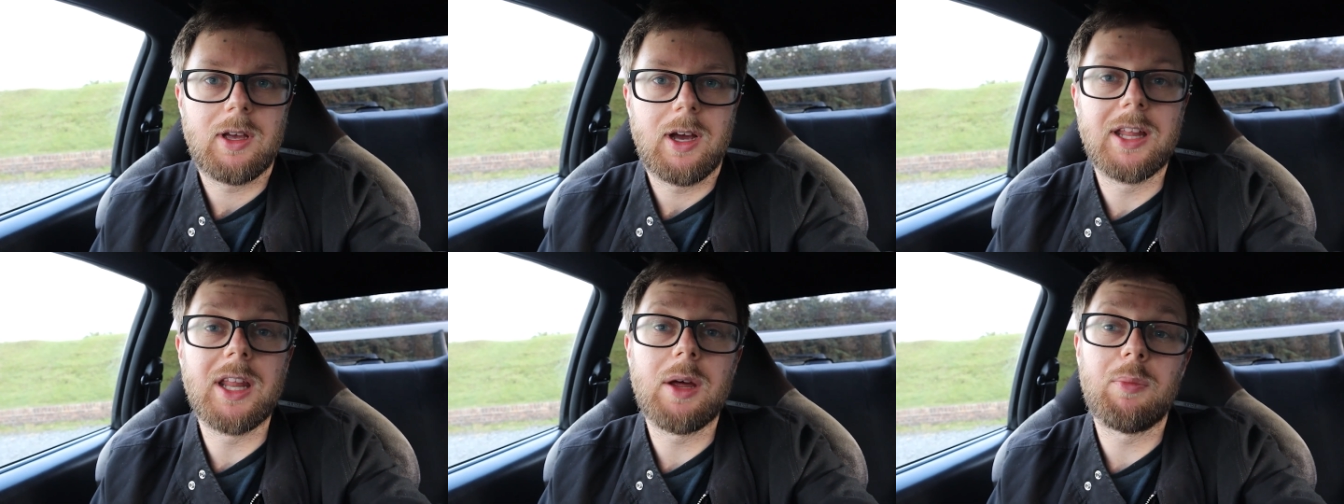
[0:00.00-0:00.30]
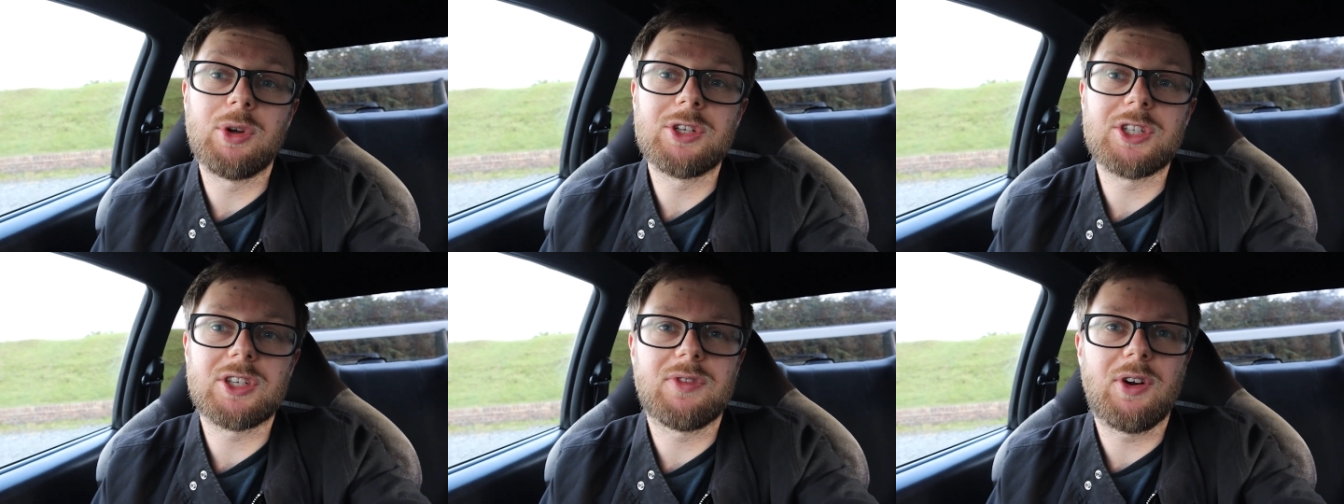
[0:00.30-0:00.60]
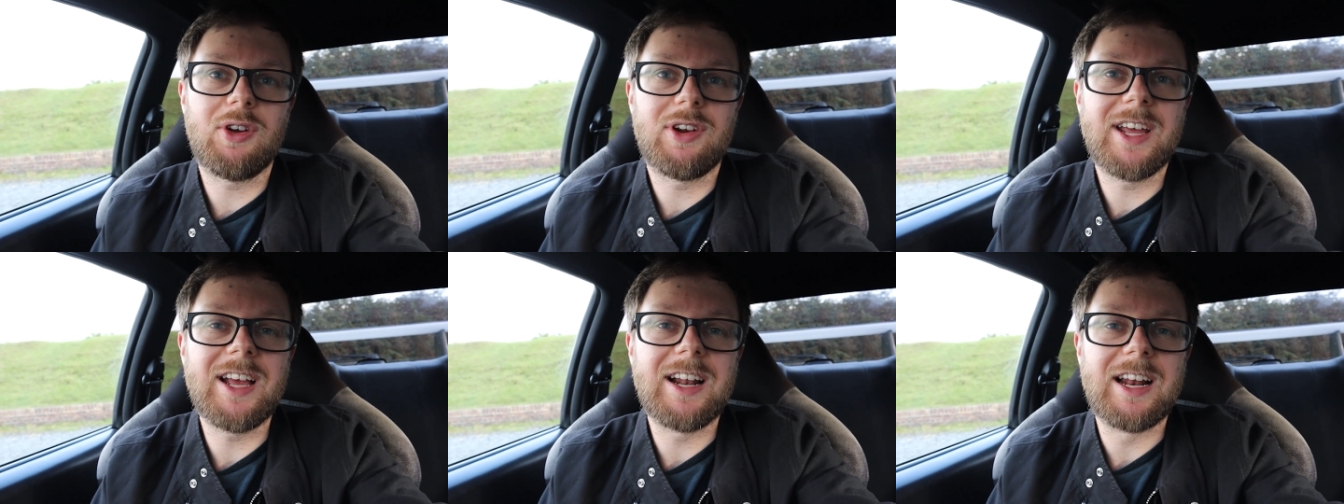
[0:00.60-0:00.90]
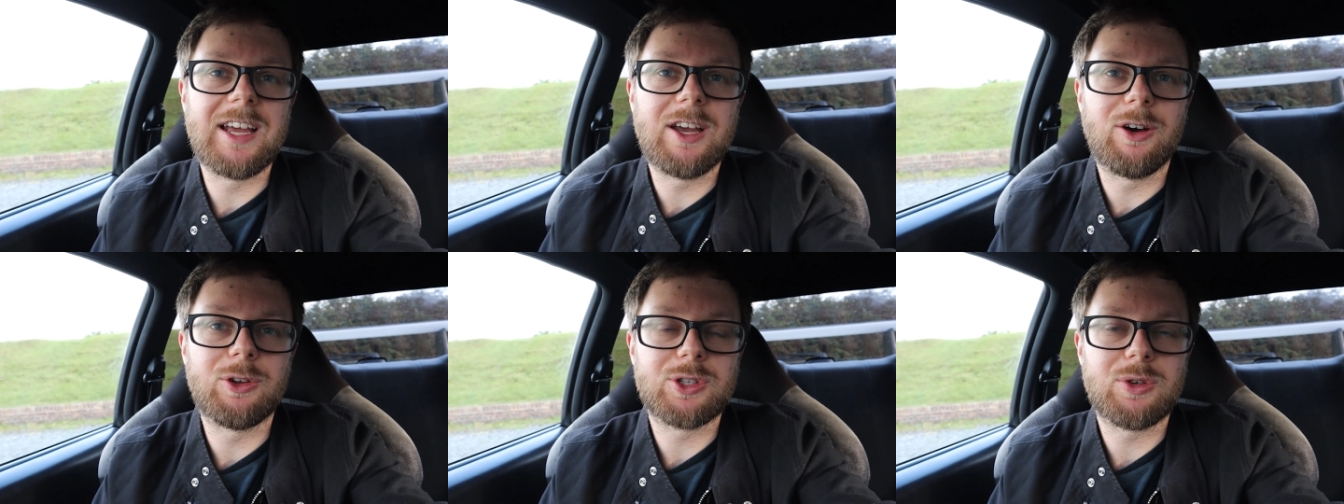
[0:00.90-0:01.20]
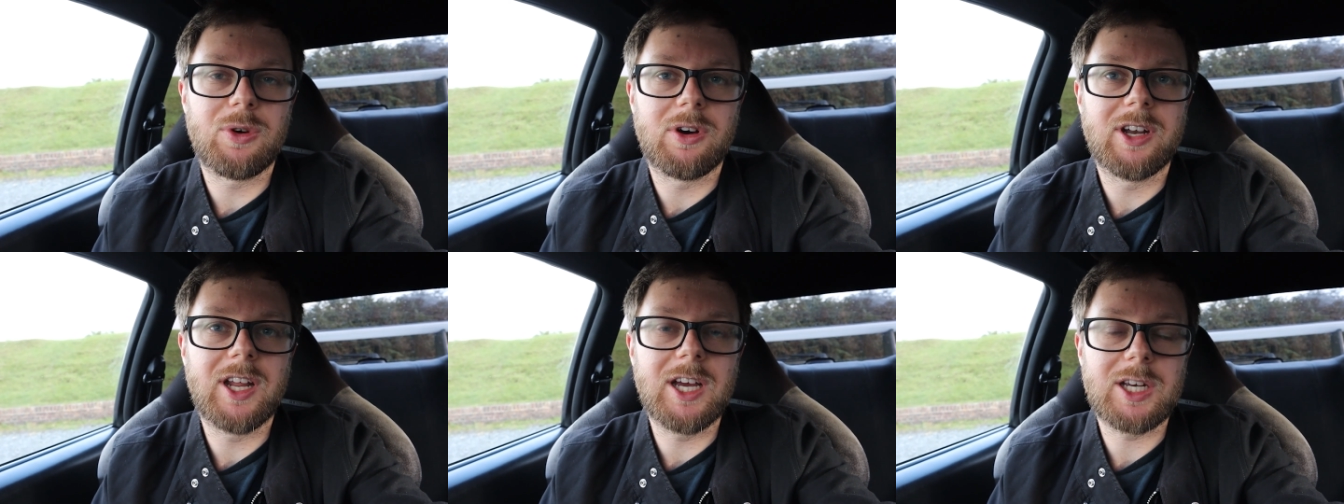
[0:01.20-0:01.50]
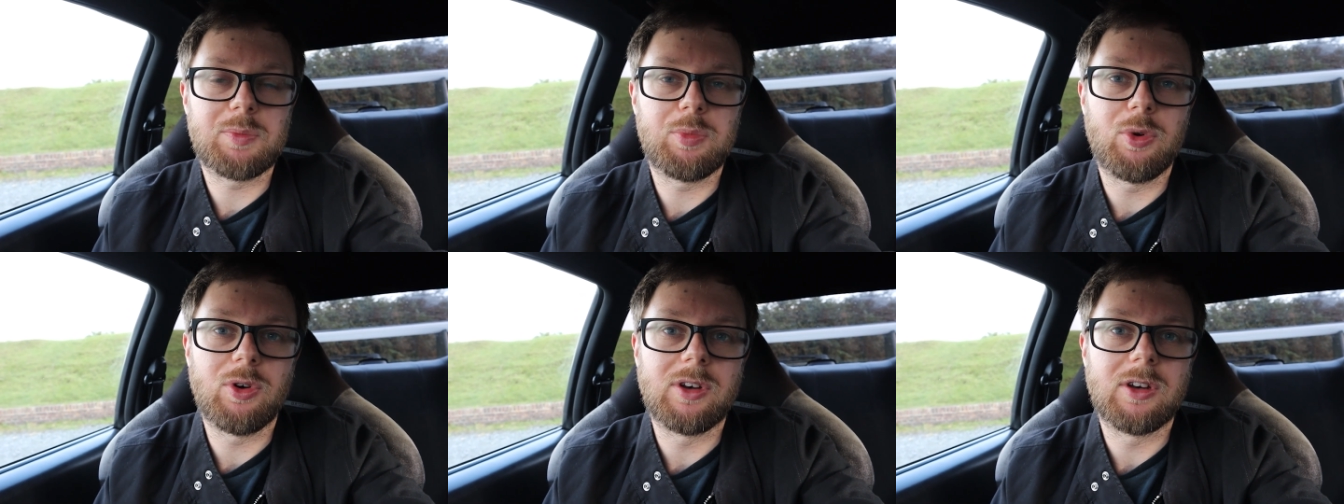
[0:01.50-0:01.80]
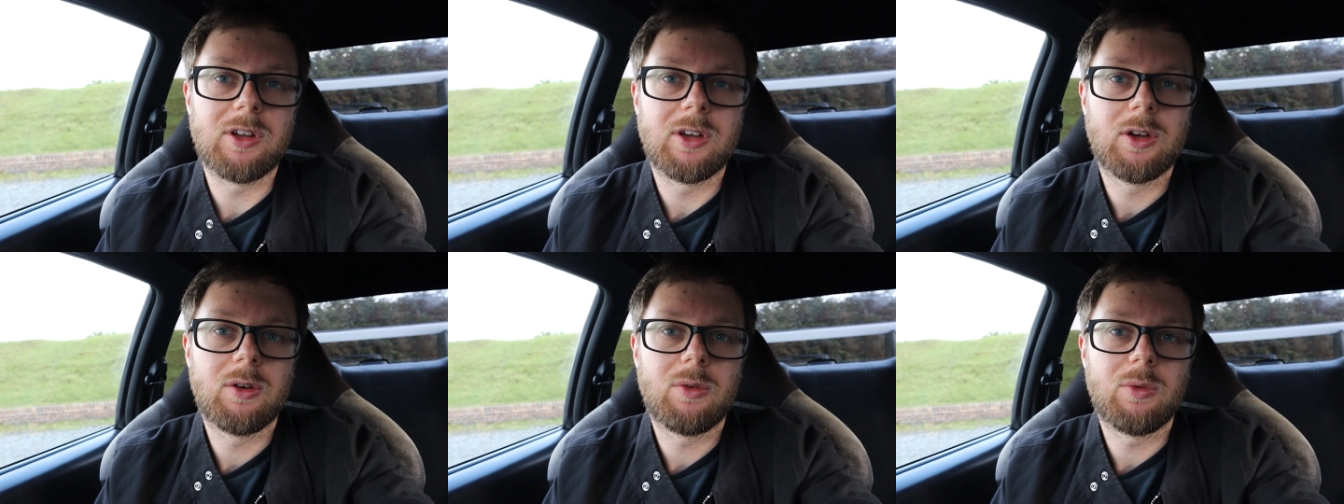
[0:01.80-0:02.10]
And that brings us very neatly onto our next
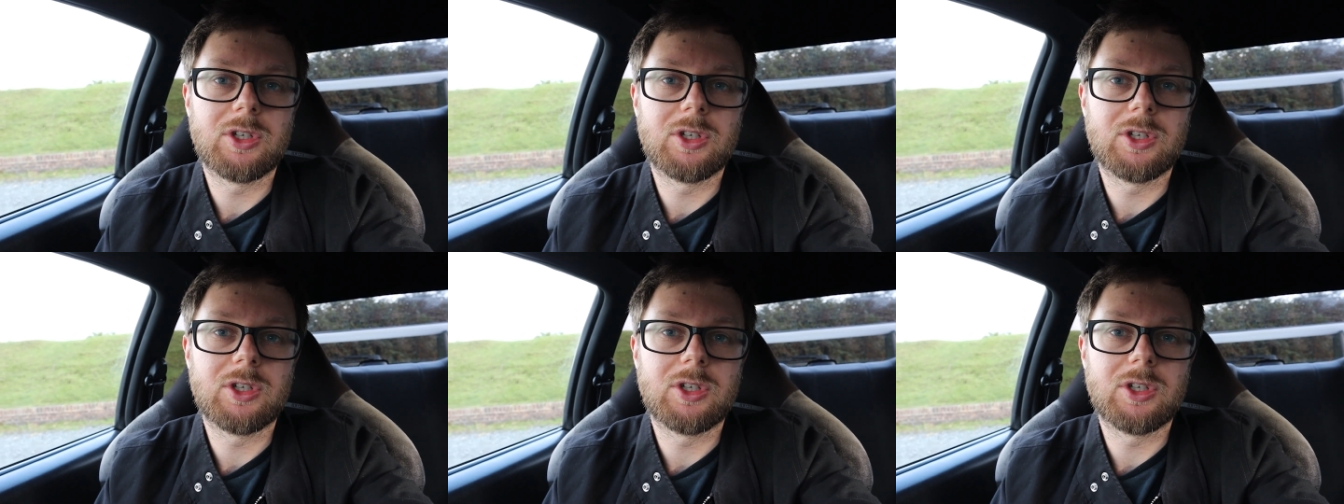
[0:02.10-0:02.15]
point,